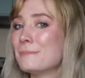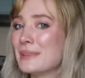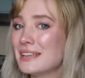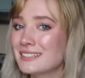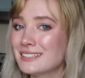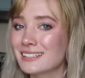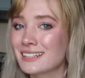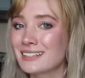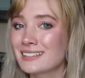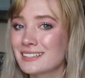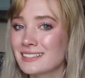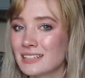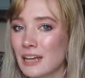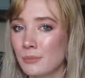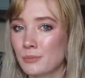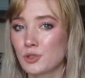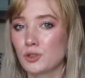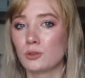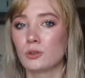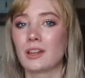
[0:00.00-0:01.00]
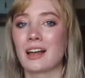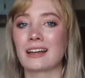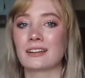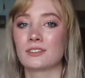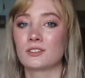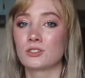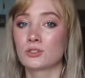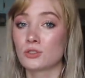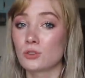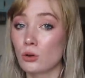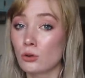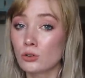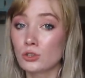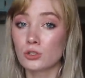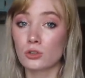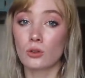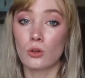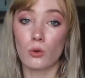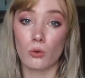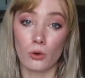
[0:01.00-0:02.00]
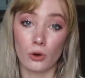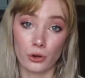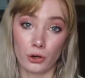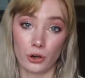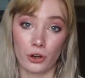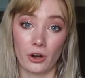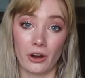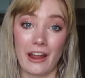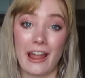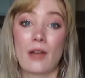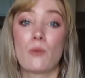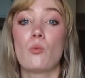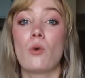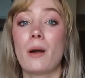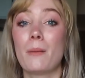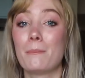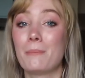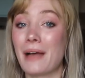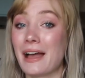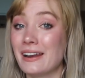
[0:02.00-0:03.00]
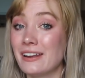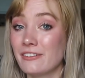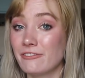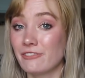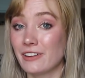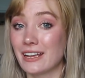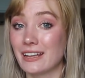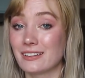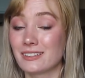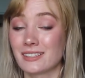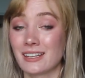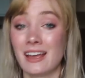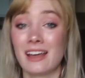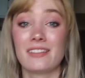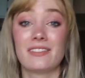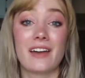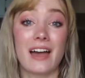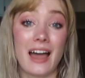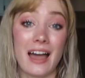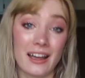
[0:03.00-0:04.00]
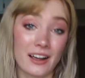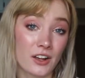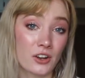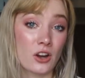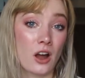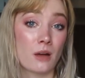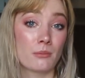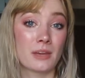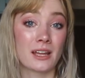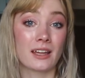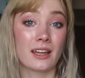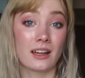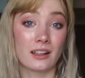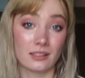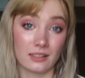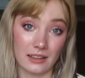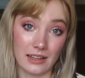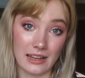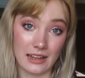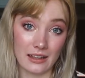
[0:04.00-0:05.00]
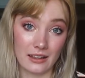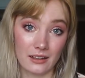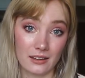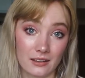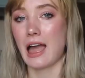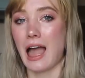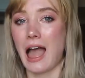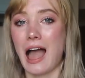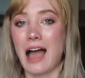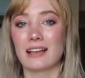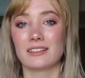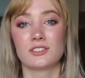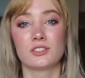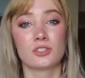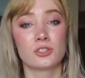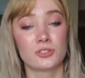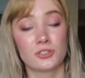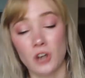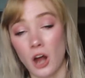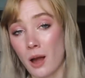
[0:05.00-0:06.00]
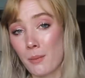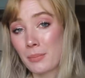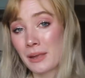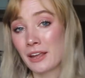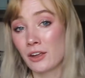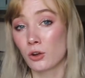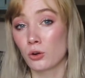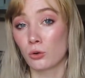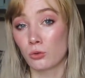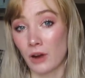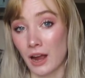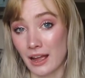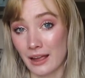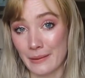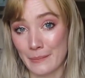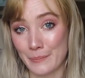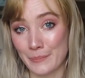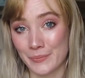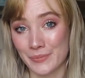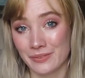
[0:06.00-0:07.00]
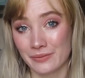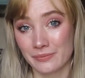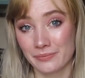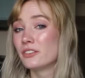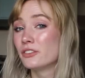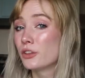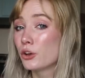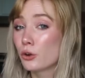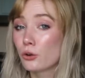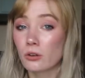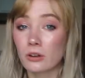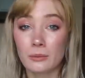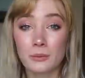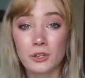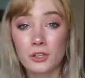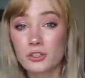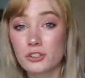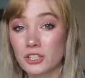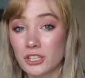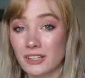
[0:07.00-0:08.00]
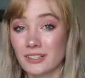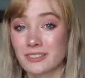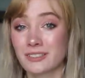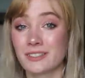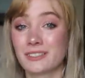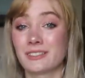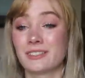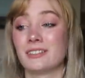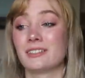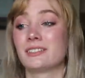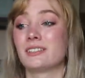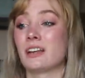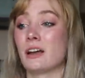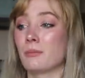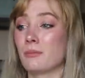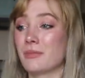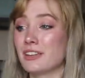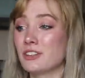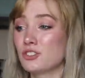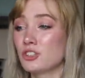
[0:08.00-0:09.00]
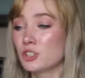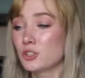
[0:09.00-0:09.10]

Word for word: misconceptualize social order and what benefits the economic elite as stopping crime. The criminal justice system is